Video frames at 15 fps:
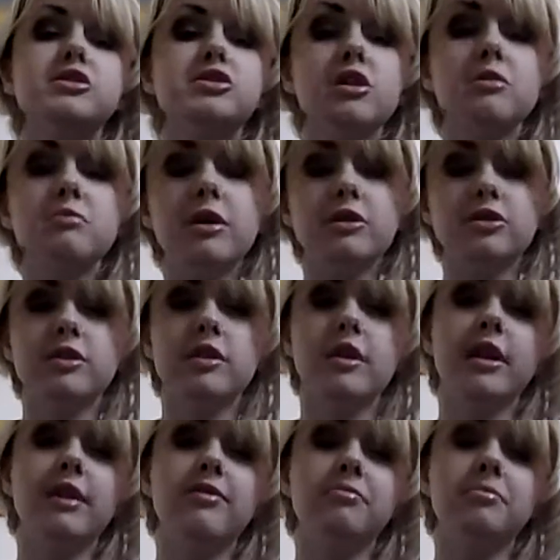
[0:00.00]
so much that they're
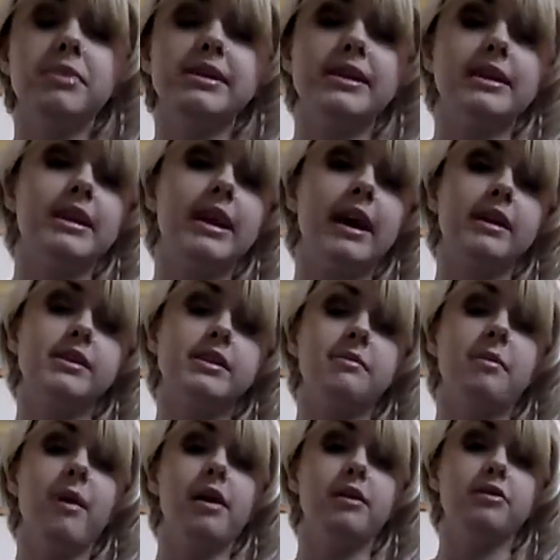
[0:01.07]
giving me dead legs because they
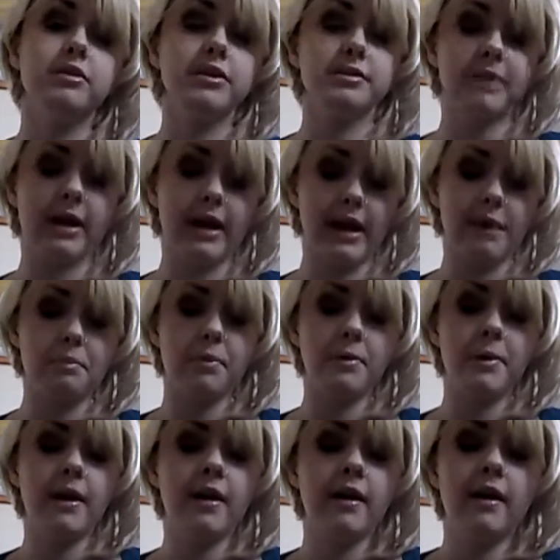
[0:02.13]
piled onto my lap.
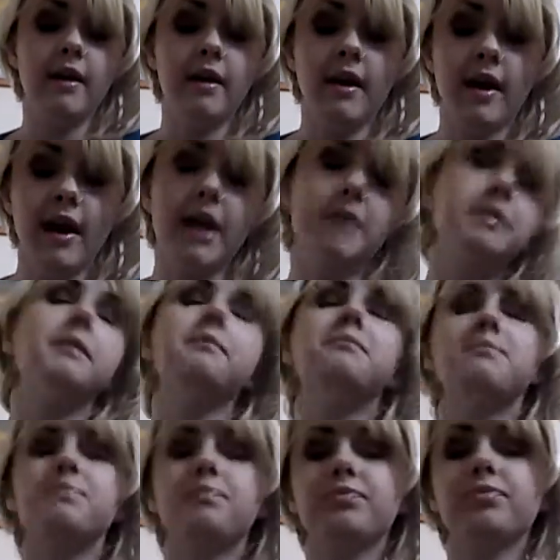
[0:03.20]
Anyway,
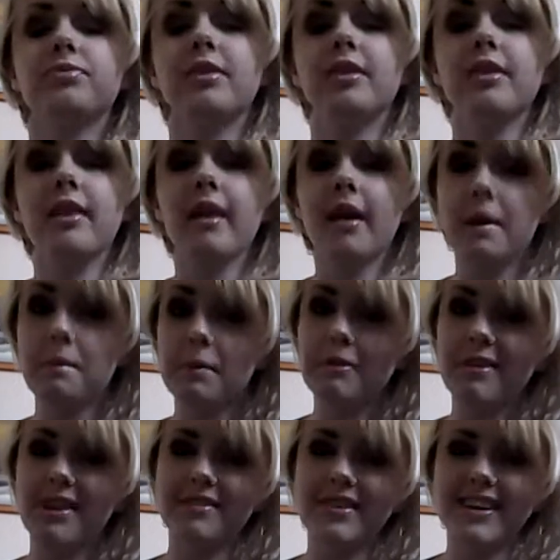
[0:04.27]
I hope you
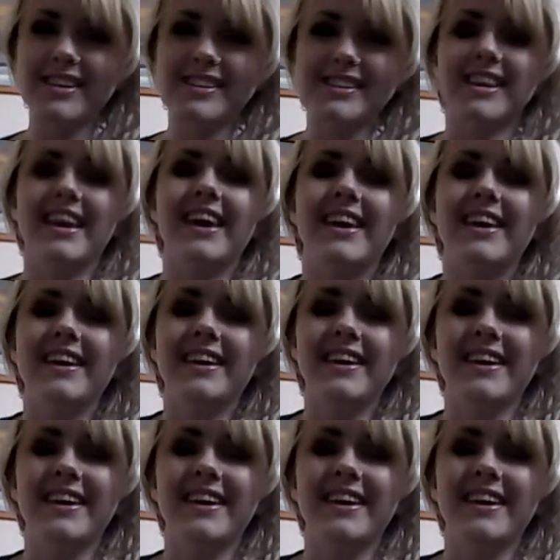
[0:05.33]
all have a nice day,